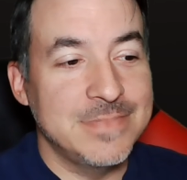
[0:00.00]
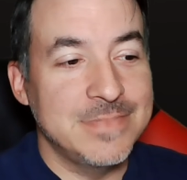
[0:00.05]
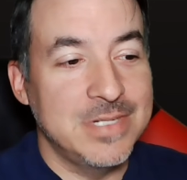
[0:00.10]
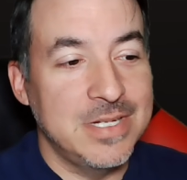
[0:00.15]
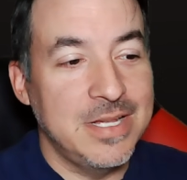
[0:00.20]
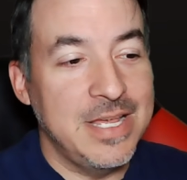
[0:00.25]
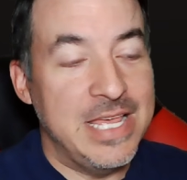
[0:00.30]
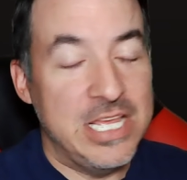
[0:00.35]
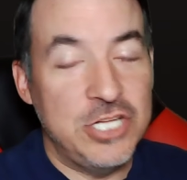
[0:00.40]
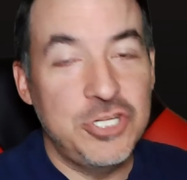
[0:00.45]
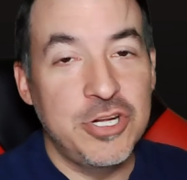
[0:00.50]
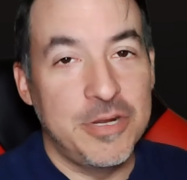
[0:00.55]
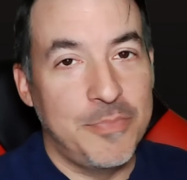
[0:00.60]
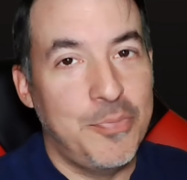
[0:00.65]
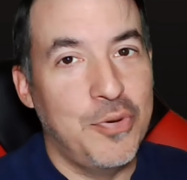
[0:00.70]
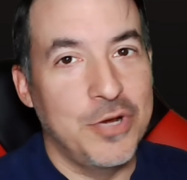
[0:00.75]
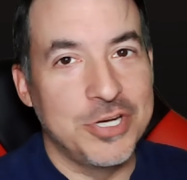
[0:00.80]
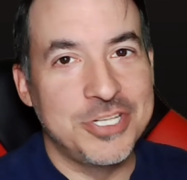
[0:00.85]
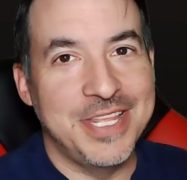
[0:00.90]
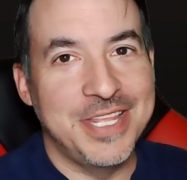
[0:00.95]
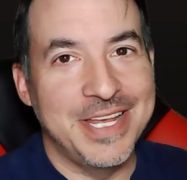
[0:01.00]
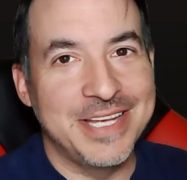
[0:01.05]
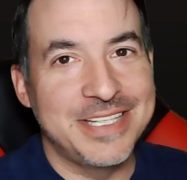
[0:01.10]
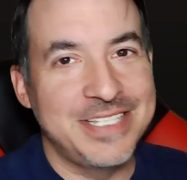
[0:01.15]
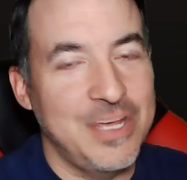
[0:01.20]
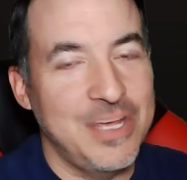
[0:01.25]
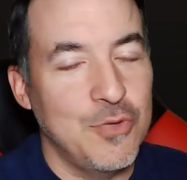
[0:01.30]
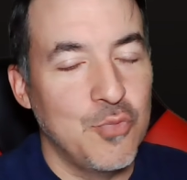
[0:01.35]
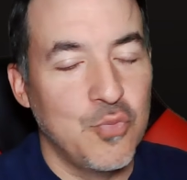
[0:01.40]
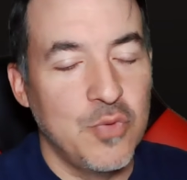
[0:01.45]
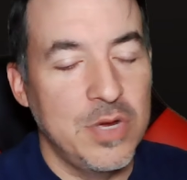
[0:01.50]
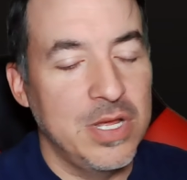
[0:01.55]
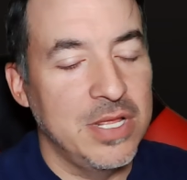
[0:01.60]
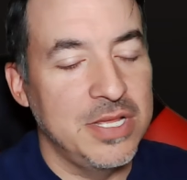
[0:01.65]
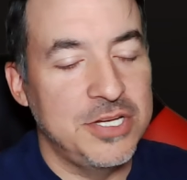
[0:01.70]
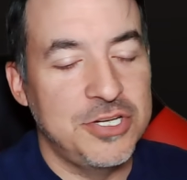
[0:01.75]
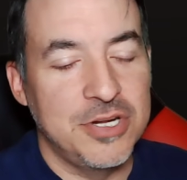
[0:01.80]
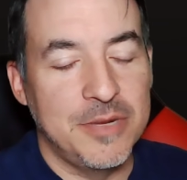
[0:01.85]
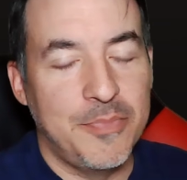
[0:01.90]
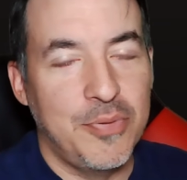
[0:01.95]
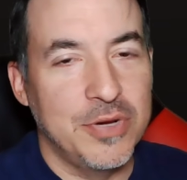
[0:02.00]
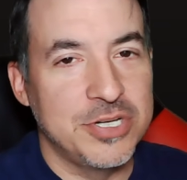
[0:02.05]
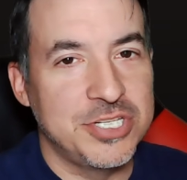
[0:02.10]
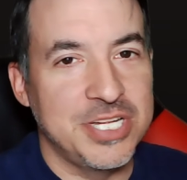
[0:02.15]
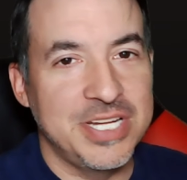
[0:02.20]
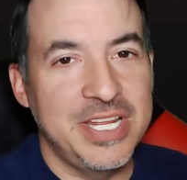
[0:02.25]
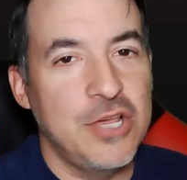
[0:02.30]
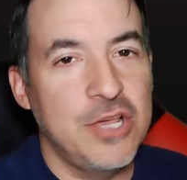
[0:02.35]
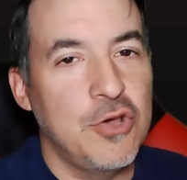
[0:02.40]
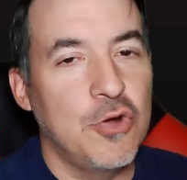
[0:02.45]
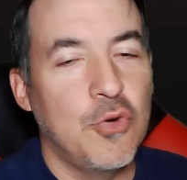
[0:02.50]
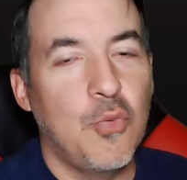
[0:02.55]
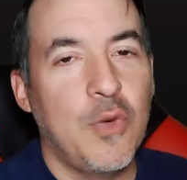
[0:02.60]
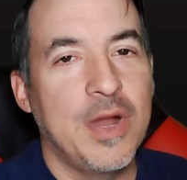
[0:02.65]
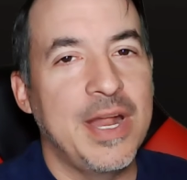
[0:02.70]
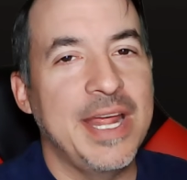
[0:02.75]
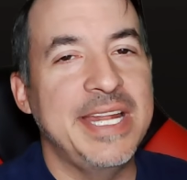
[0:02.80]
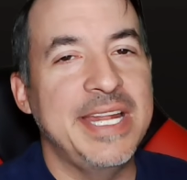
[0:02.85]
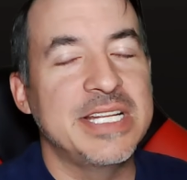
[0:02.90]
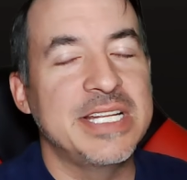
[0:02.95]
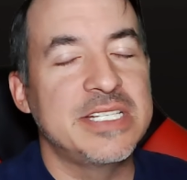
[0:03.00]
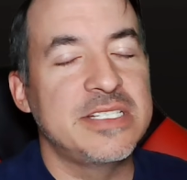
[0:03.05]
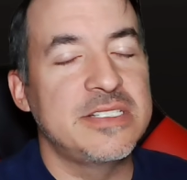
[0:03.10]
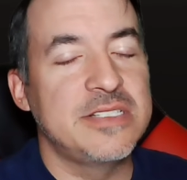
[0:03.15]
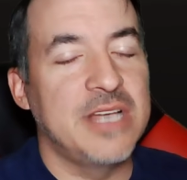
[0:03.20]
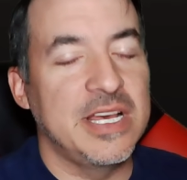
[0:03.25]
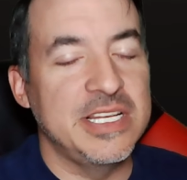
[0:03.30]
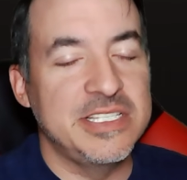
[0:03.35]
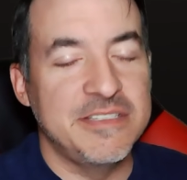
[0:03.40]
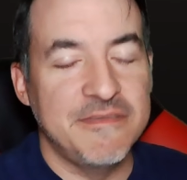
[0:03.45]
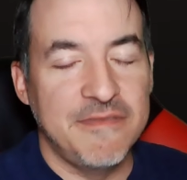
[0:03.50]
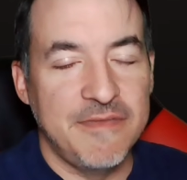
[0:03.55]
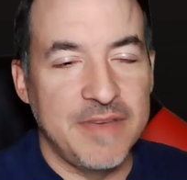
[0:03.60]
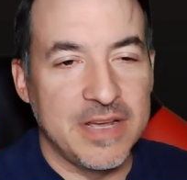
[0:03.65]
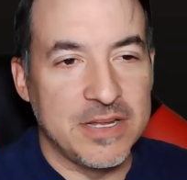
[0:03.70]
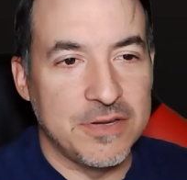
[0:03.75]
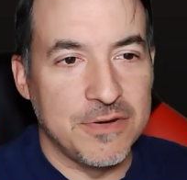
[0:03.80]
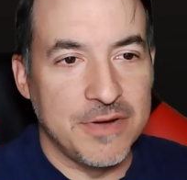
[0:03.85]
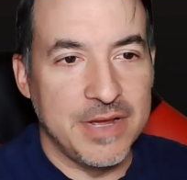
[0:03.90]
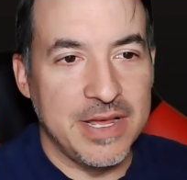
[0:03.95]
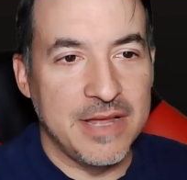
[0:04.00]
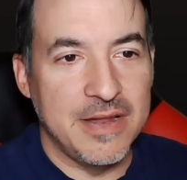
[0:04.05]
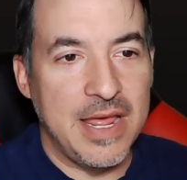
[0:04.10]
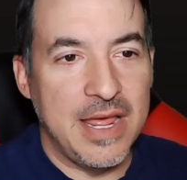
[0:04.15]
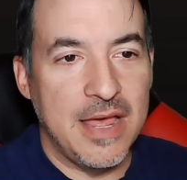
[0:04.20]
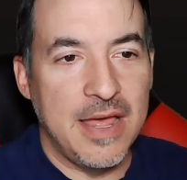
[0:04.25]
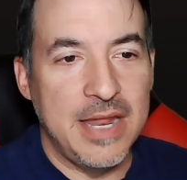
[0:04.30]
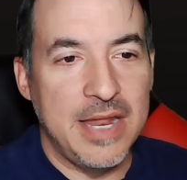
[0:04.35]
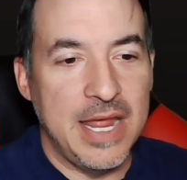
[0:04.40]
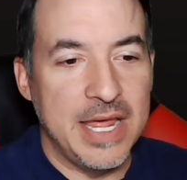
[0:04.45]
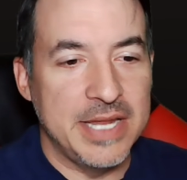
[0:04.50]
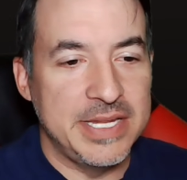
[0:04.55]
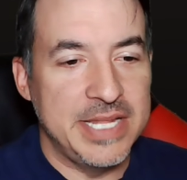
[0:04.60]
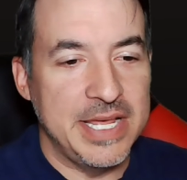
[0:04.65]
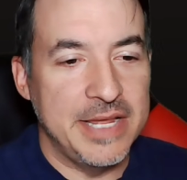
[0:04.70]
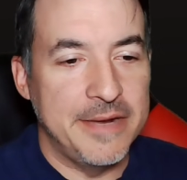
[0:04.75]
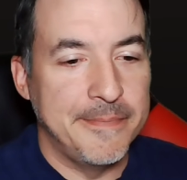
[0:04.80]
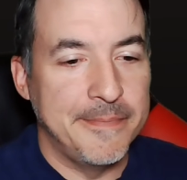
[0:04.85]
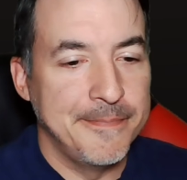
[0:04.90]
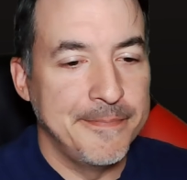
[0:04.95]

He should have pushed this. He really should have pushed it. He could have won a decisive victory at Antietam.